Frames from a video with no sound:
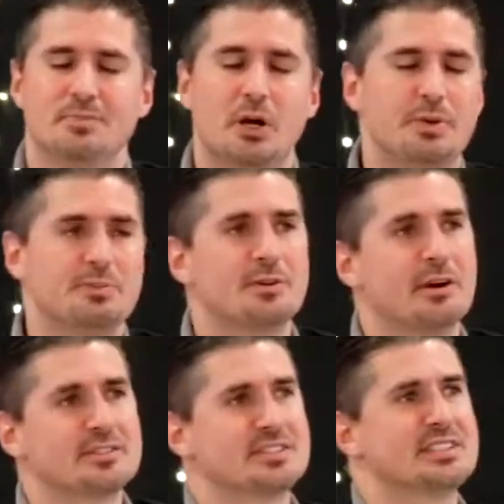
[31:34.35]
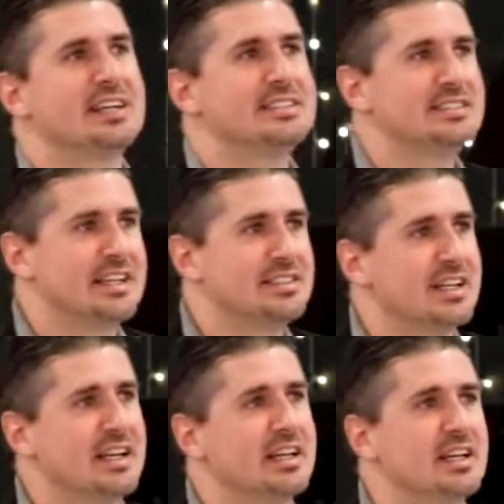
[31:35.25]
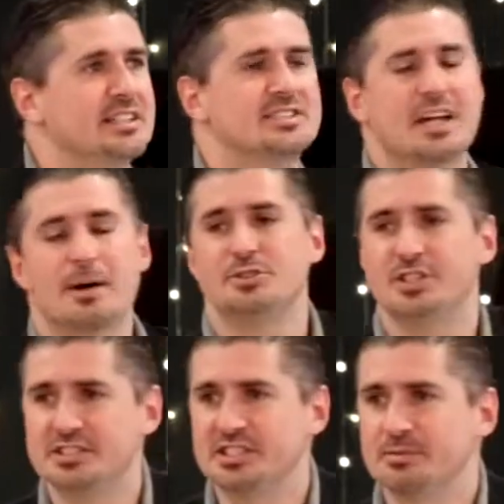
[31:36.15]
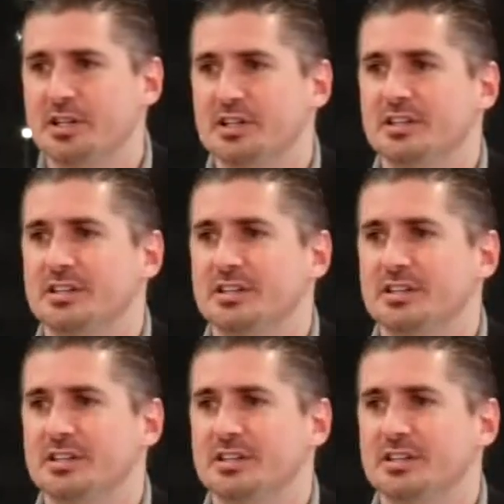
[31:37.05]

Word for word: You know, people in our society today say, stop judging me.